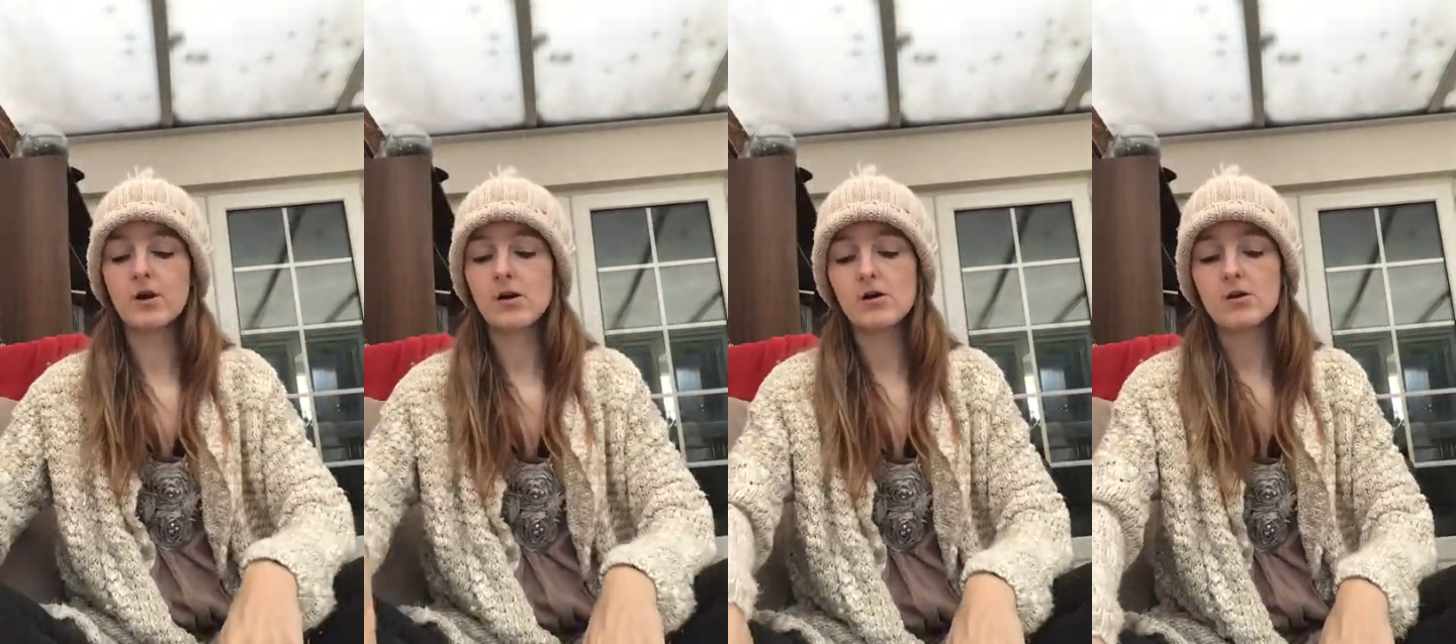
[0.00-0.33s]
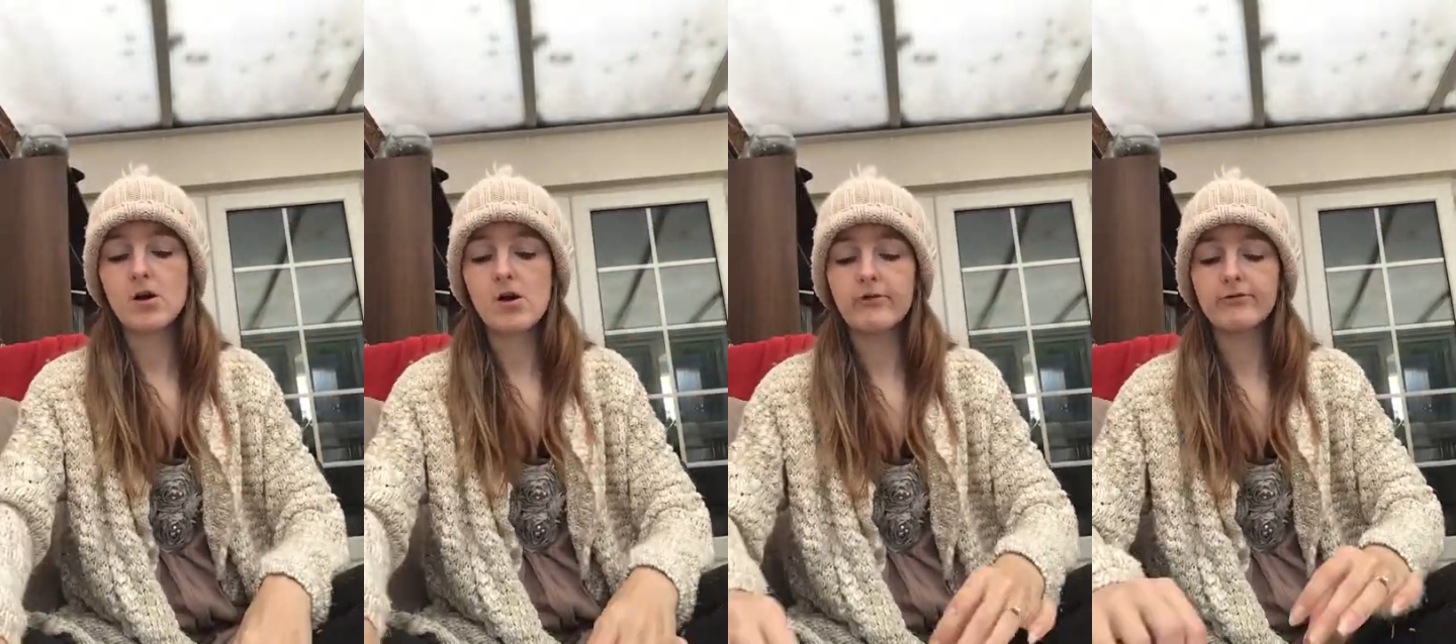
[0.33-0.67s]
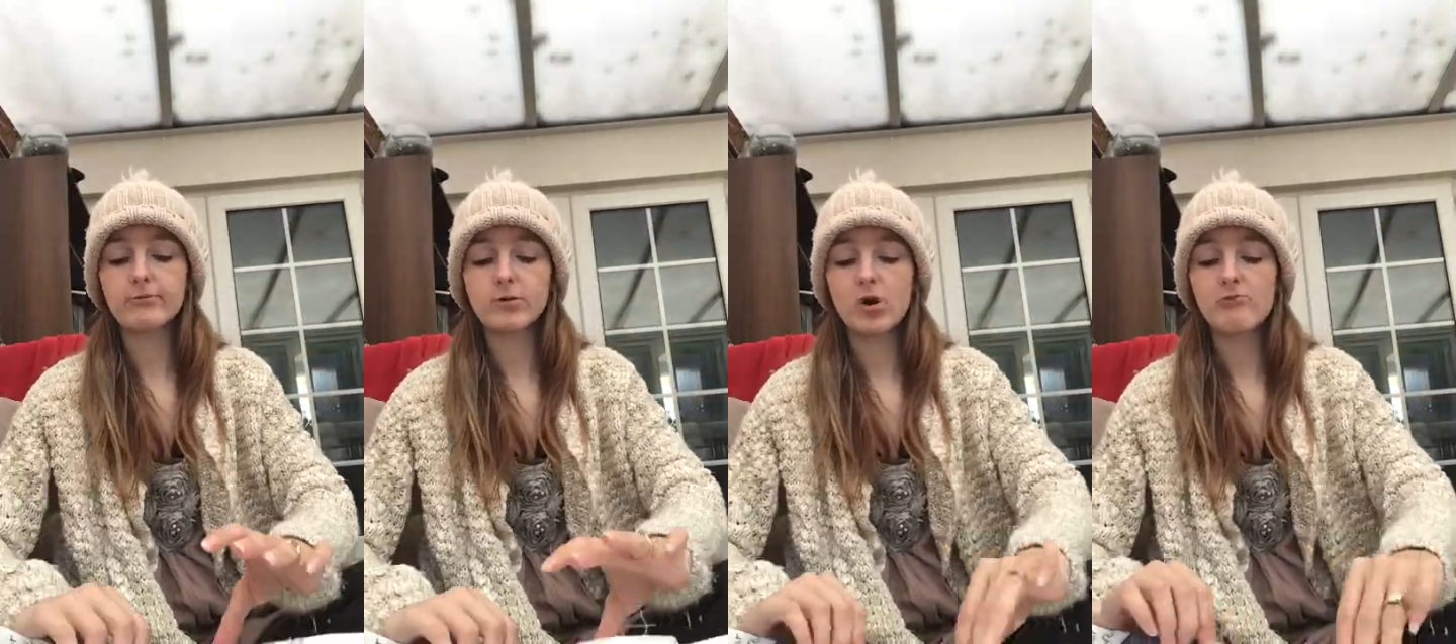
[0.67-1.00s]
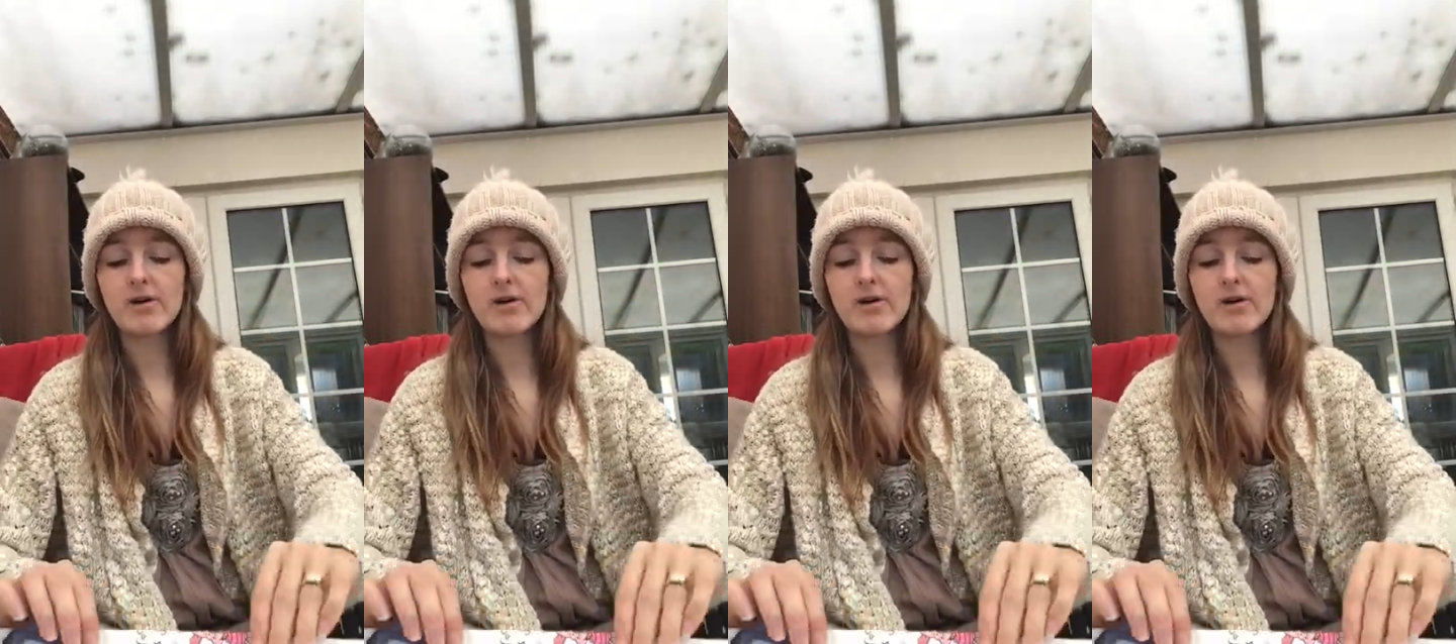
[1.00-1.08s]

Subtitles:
A lot of them got